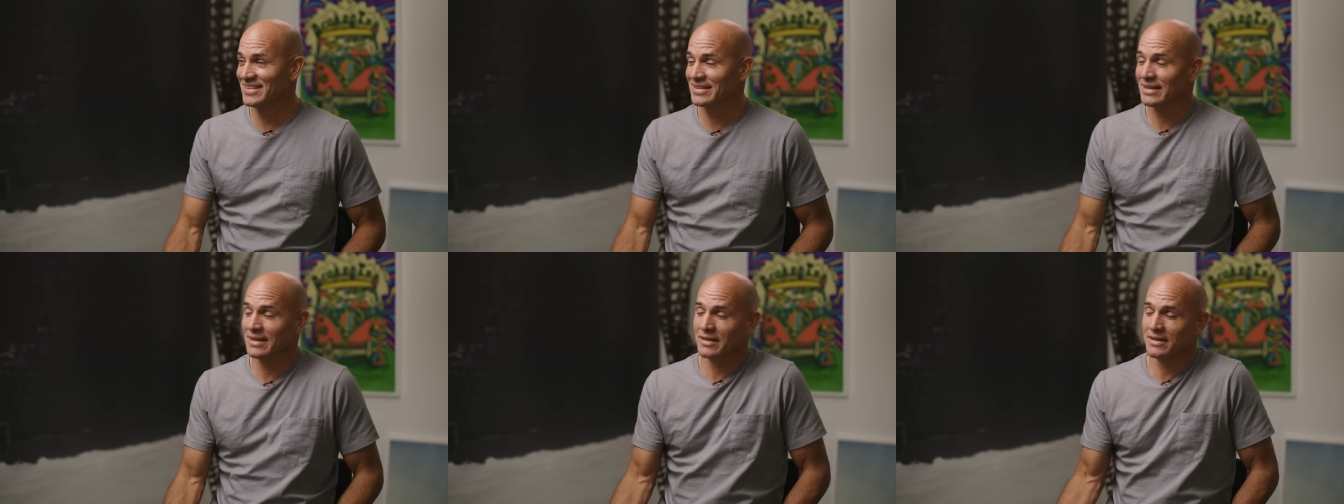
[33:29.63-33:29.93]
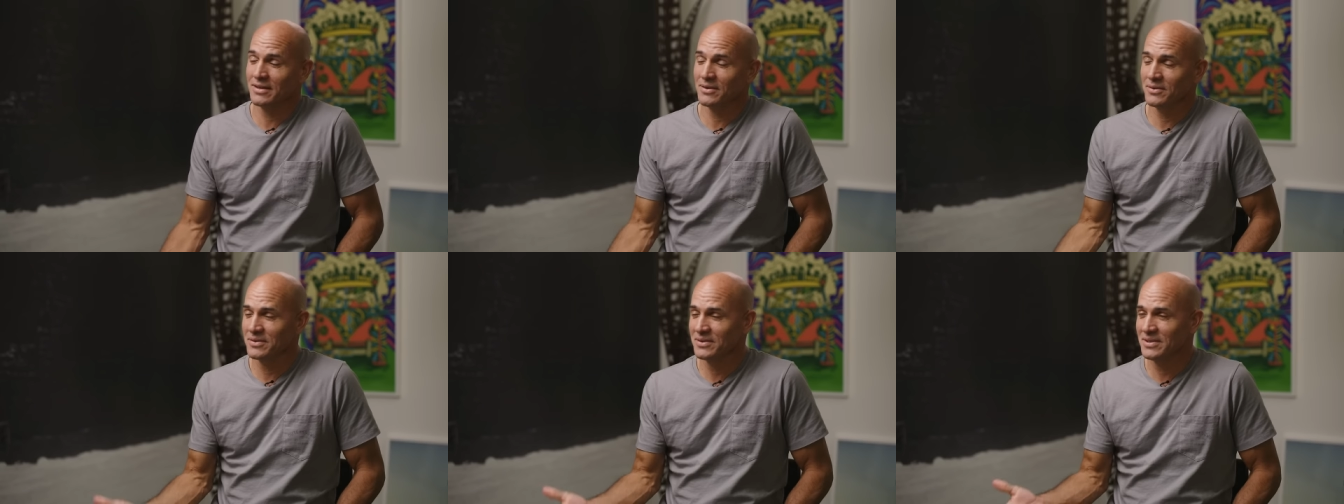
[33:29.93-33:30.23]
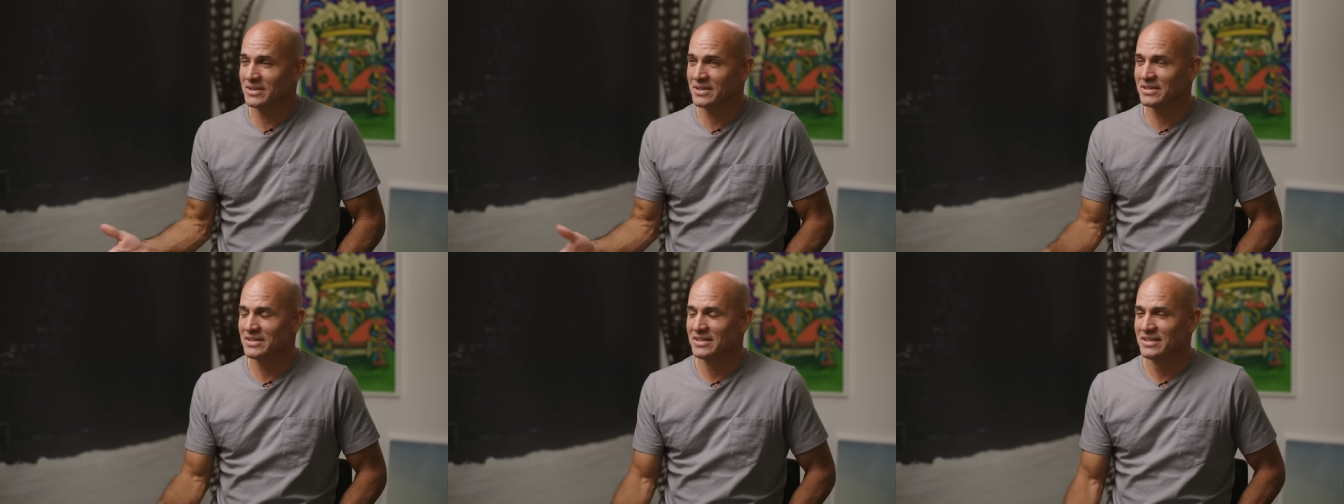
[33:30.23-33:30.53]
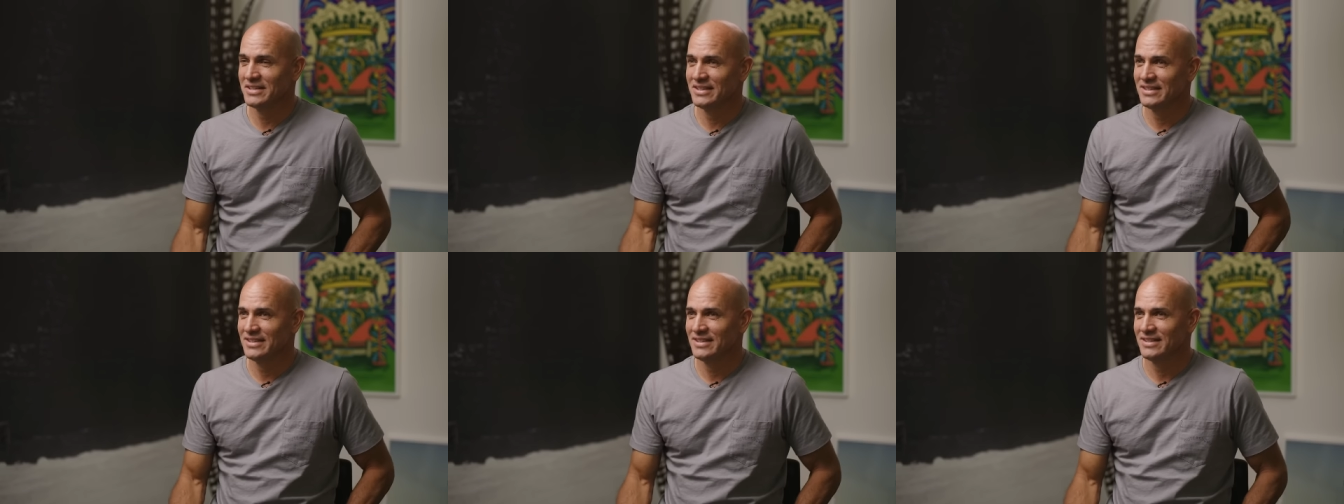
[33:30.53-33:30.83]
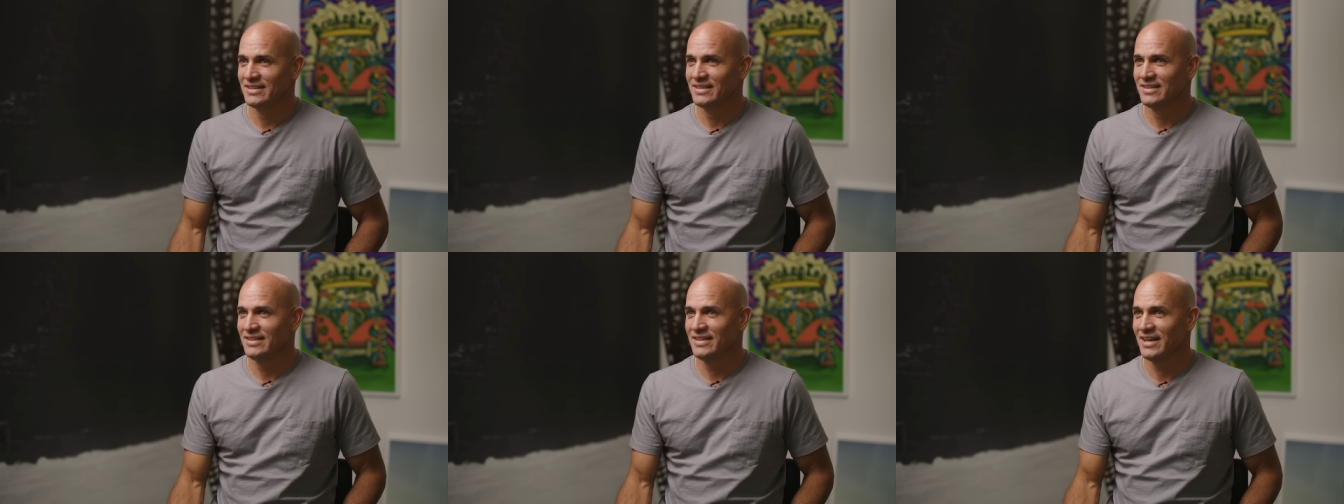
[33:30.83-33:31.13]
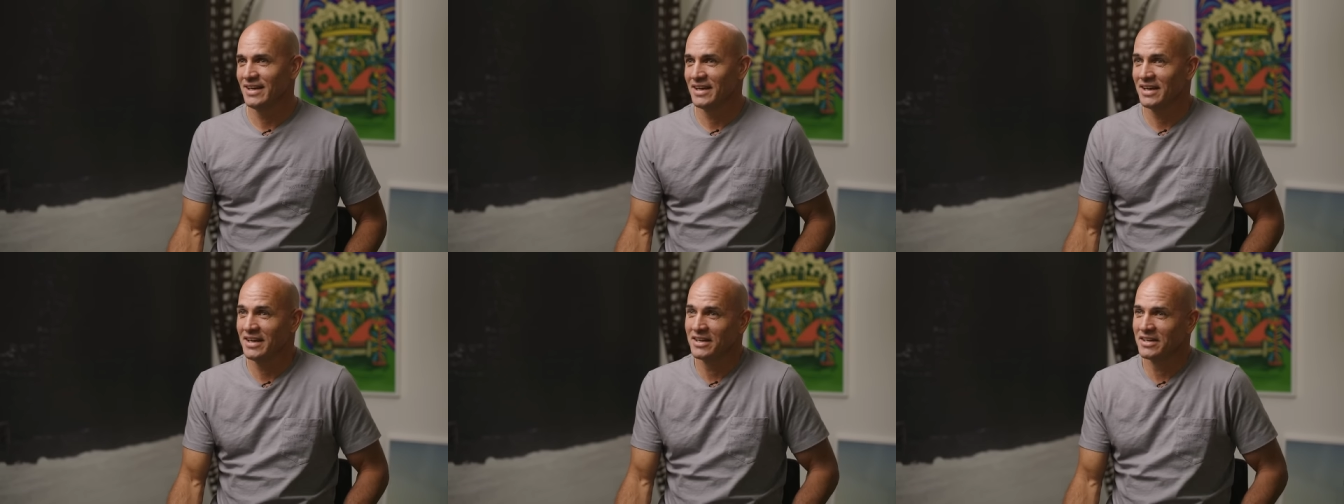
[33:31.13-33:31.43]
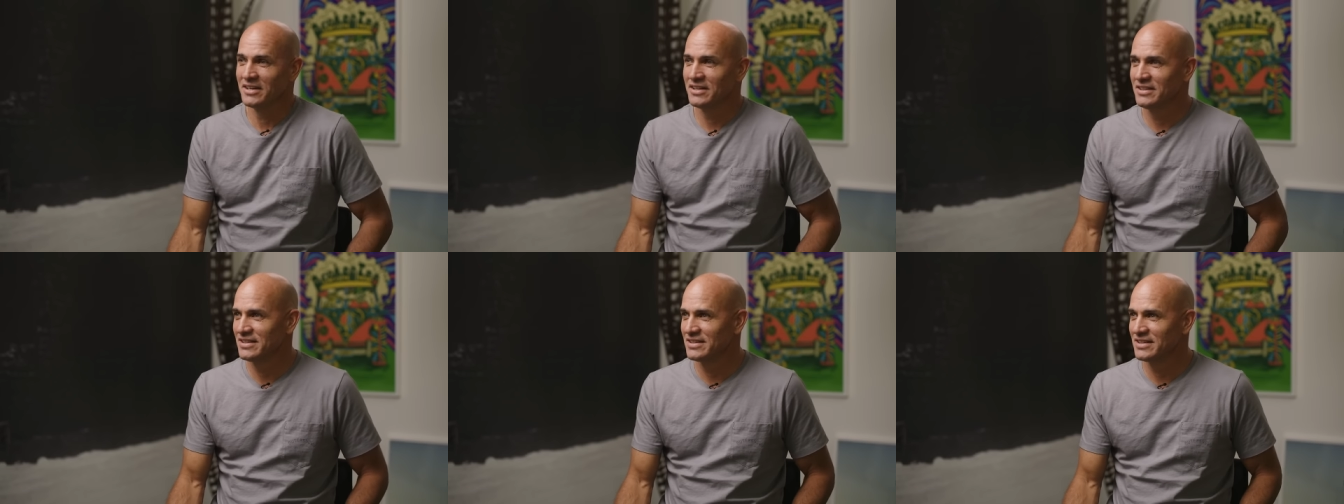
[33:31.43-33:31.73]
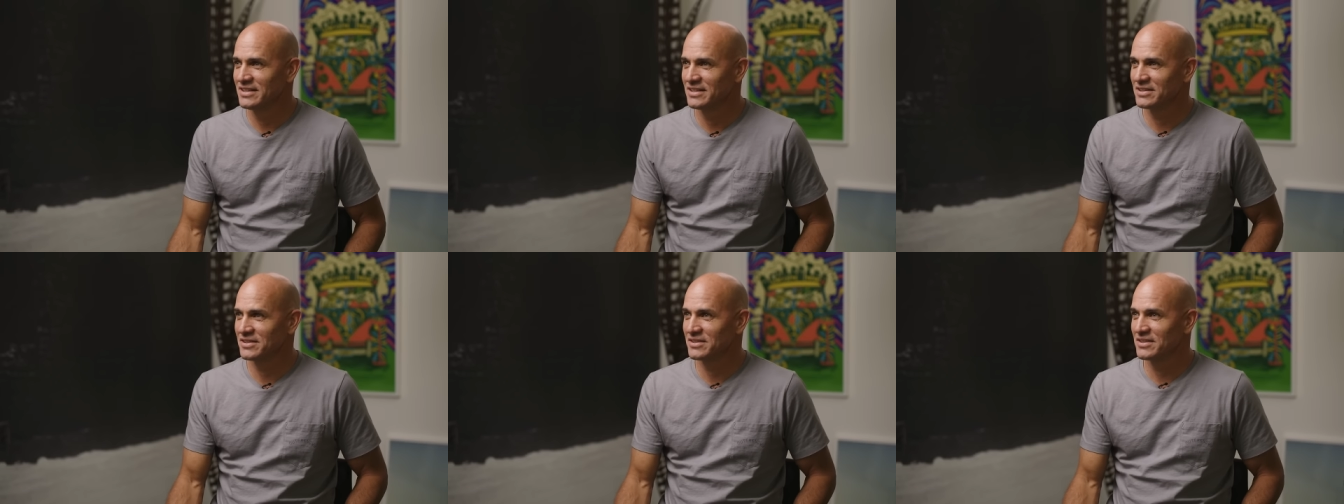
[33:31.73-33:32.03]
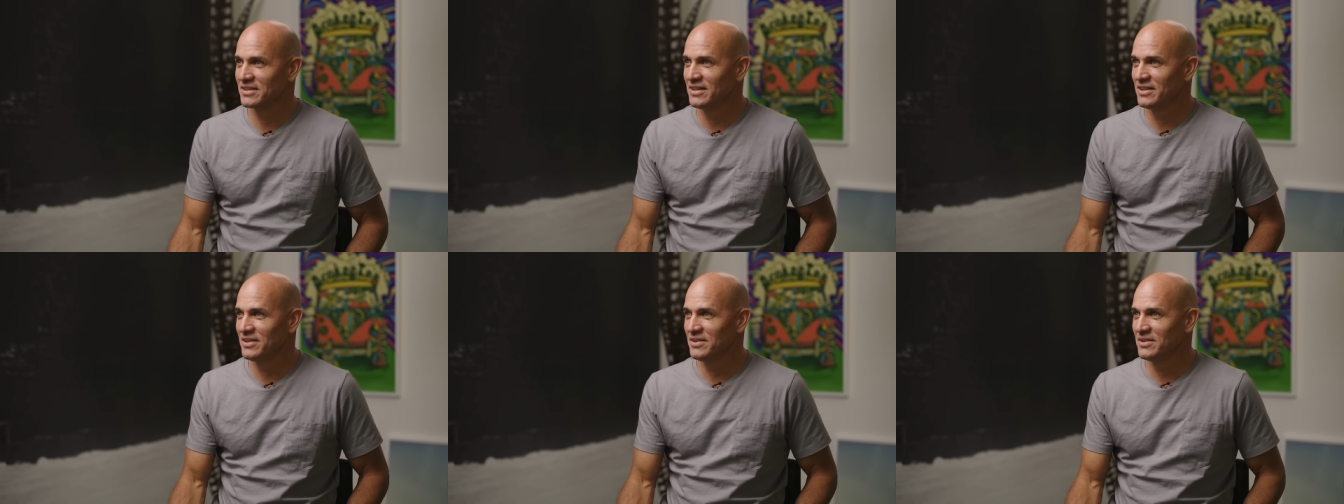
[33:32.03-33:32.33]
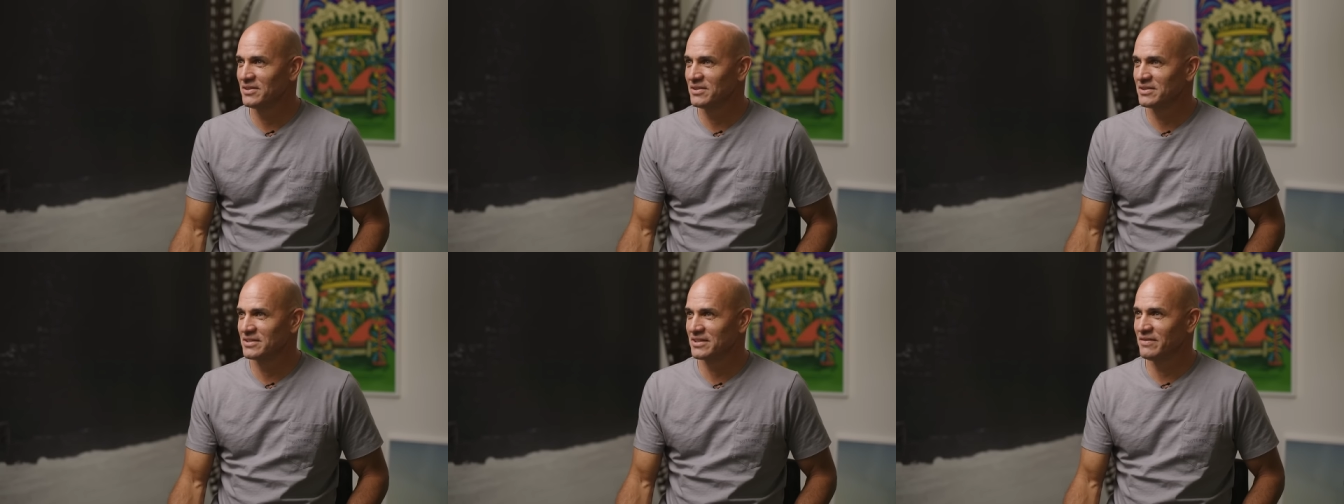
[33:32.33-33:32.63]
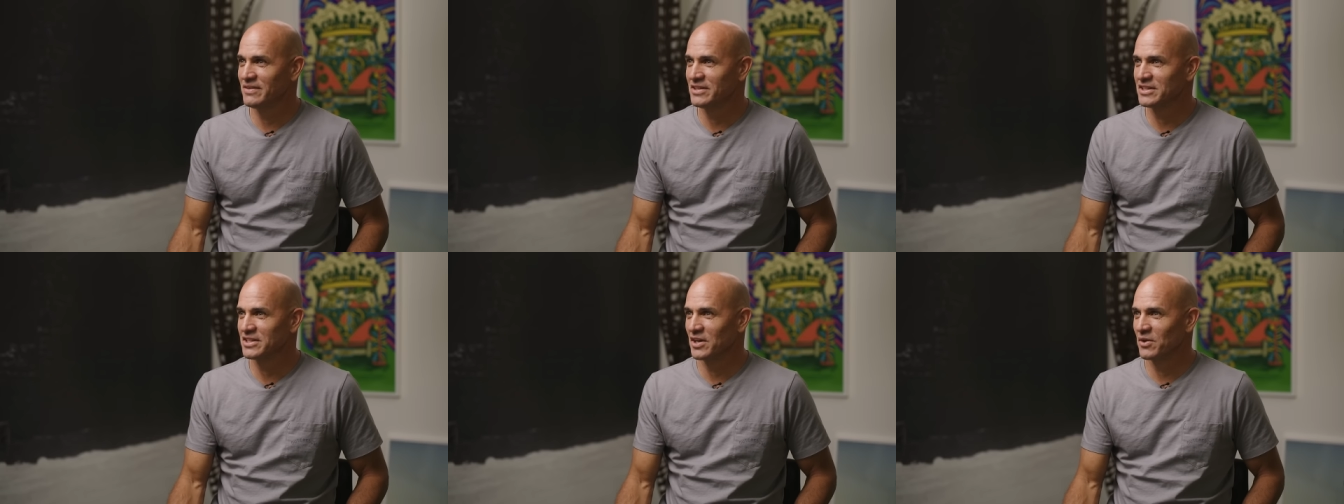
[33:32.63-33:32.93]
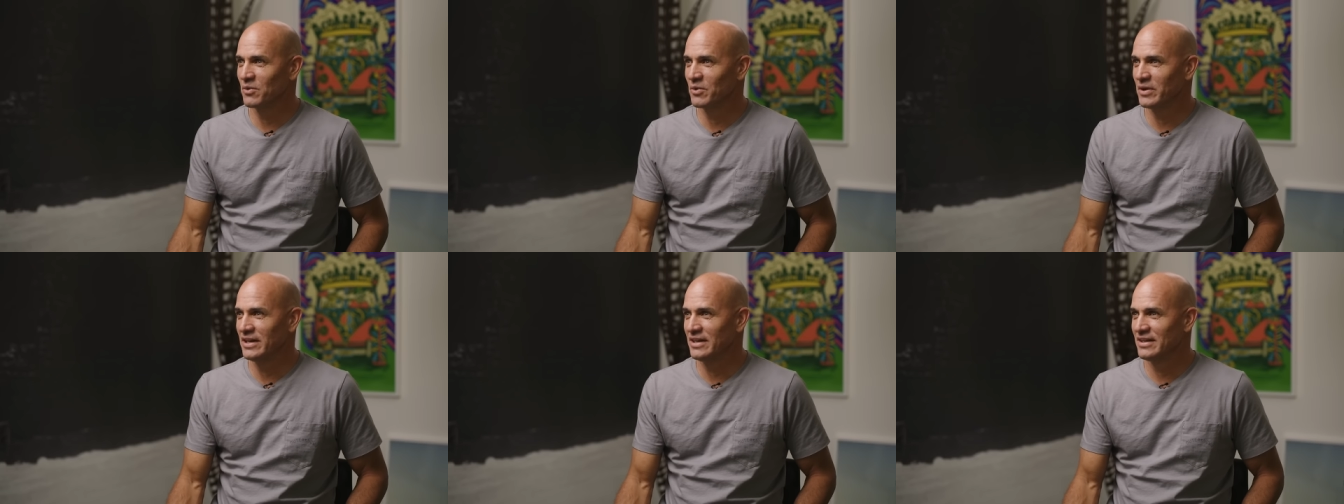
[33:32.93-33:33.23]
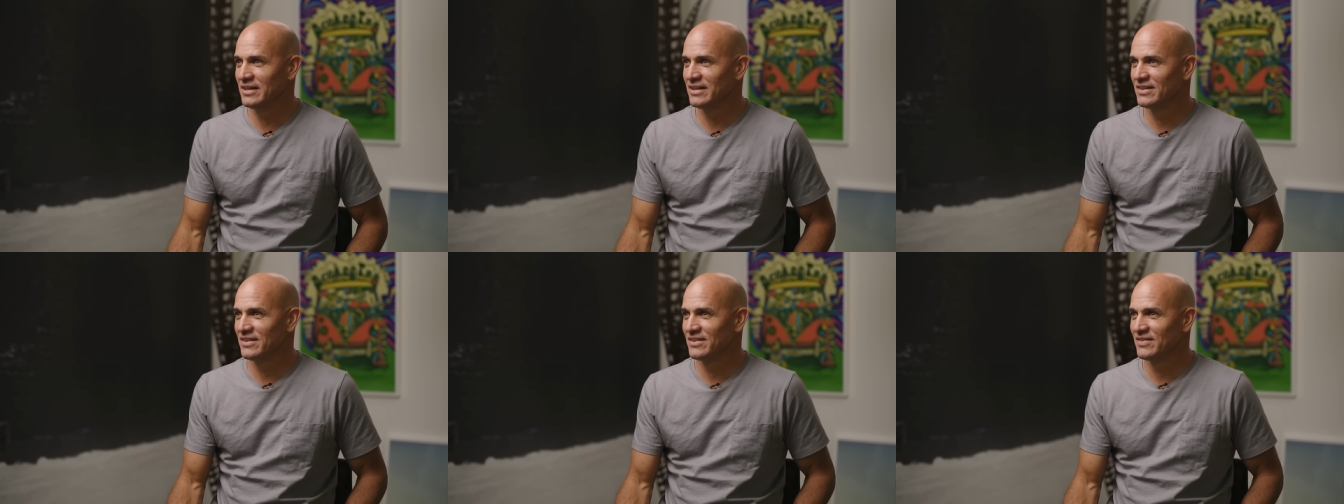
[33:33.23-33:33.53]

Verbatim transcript: He's like, well, yeah, I don't know, just you know, somebody's gonna win.